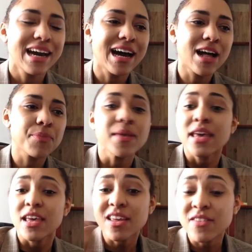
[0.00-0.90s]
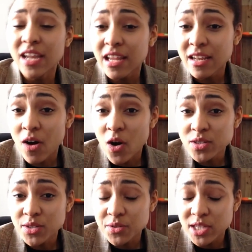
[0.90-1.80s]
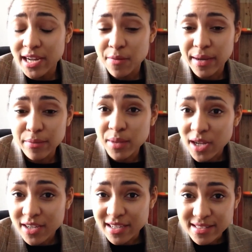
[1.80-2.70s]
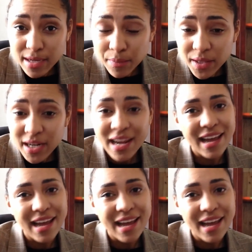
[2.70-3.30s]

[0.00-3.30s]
And also check out my blog on Tumblr,